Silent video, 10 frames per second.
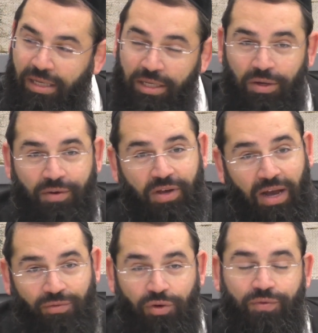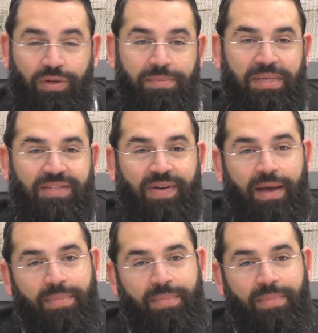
kavod for the mitzvah.